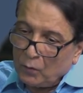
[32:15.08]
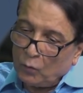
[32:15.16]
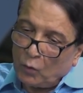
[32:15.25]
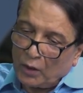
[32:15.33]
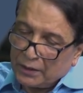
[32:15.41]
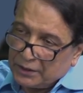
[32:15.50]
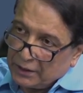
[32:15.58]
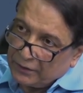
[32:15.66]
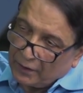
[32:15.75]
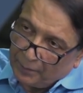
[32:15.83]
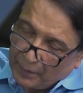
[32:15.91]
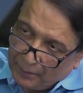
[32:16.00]
What
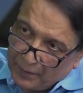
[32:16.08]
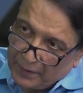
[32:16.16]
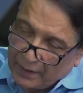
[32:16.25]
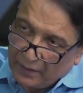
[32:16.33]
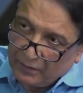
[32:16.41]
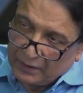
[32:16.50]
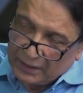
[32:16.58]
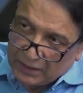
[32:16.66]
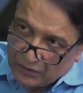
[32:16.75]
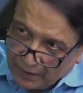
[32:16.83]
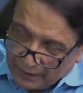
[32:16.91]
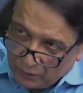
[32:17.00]
General Bipin Rawat
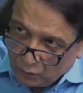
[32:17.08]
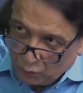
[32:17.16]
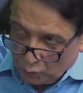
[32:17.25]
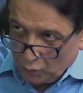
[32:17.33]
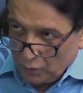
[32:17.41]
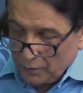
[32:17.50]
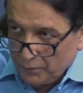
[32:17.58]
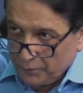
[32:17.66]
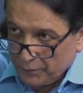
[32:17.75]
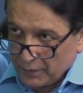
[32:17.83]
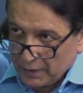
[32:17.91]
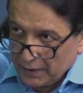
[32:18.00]
is trying to do
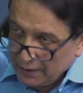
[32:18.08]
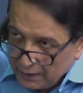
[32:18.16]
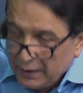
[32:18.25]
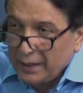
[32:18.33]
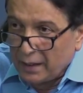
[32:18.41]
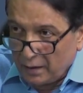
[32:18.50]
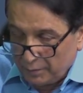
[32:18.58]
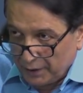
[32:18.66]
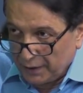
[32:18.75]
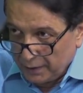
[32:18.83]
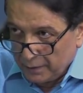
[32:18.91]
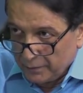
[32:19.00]
in the army